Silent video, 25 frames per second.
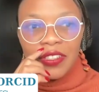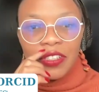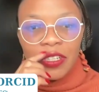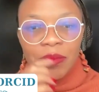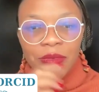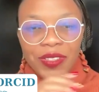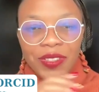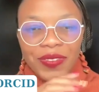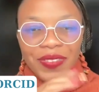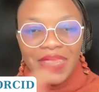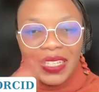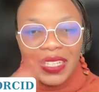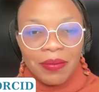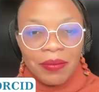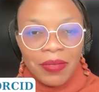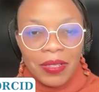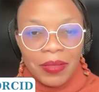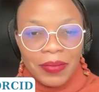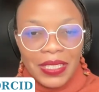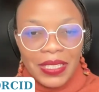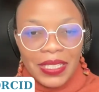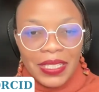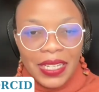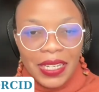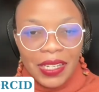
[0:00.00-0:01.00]
in terms of the
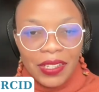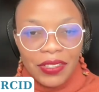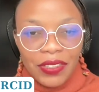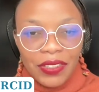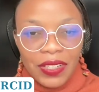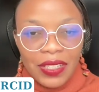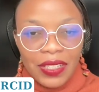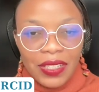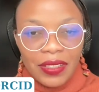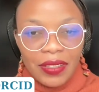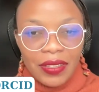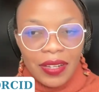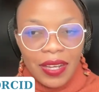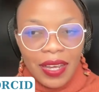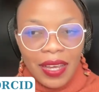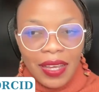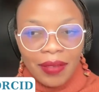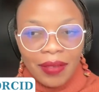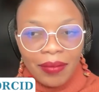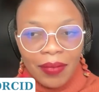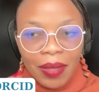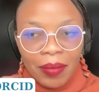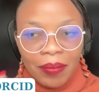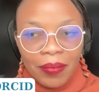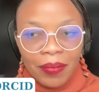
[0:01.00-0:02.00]
implementation,
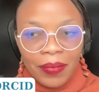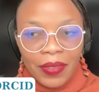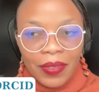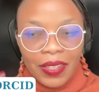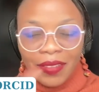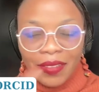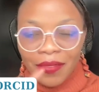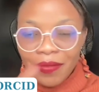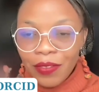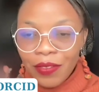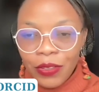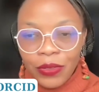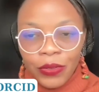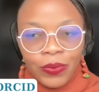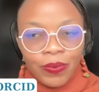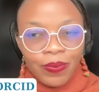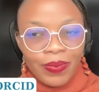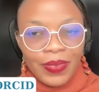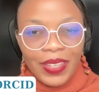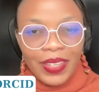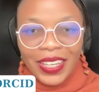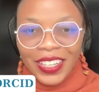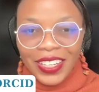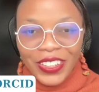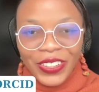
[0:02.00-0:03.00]

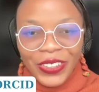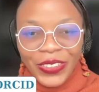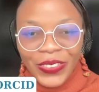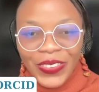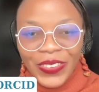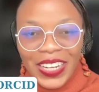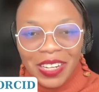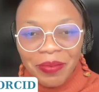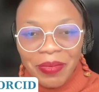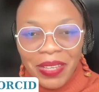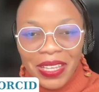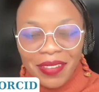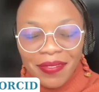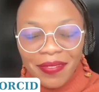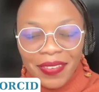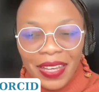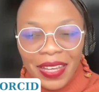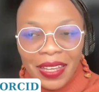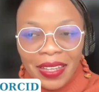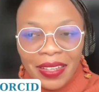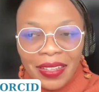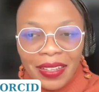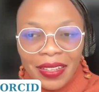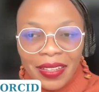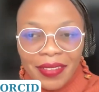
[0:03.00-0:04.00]
if they can correct me if
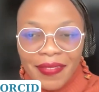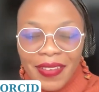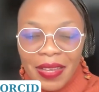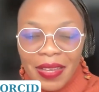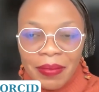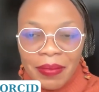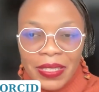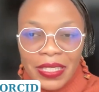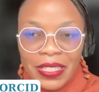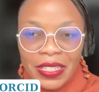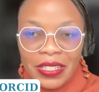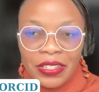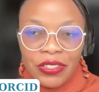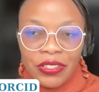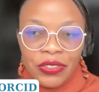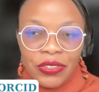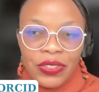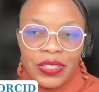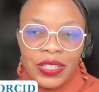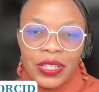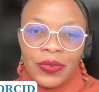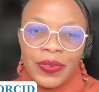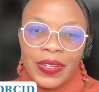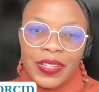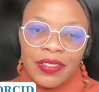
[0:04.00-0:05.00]
I
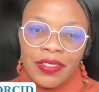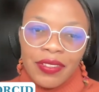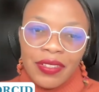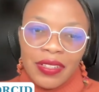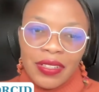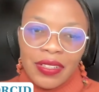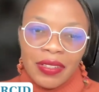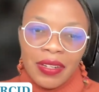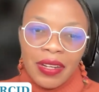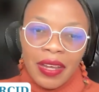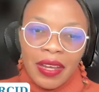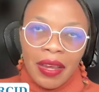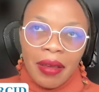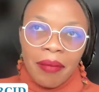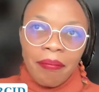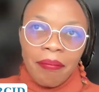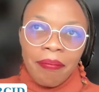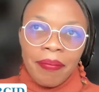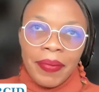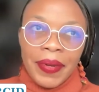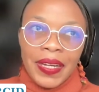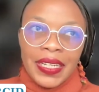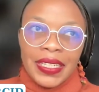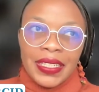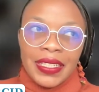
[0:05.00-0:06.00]
misunderstood the question,
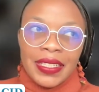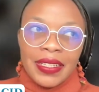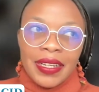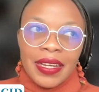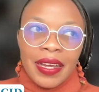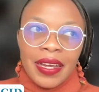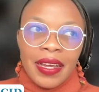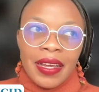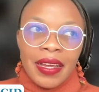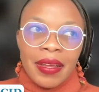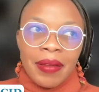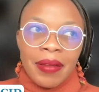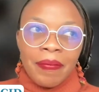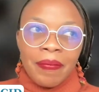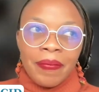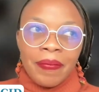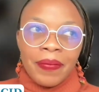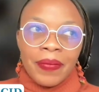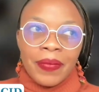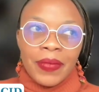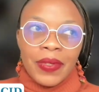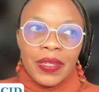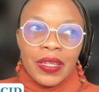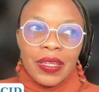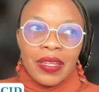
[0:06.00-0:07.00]
but
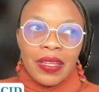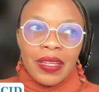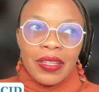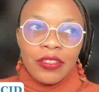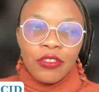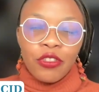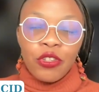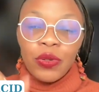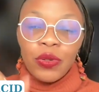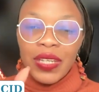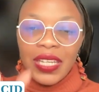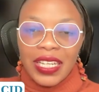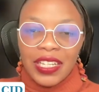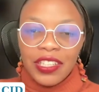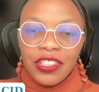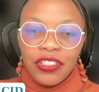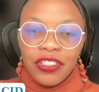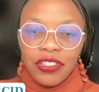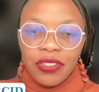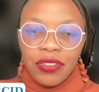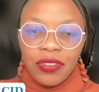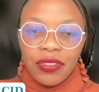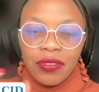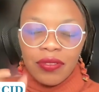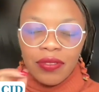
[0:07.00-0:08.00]
so
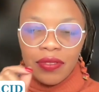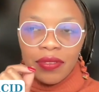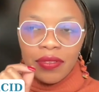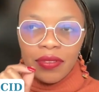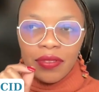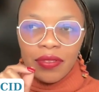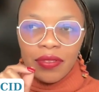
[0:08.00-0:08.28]
each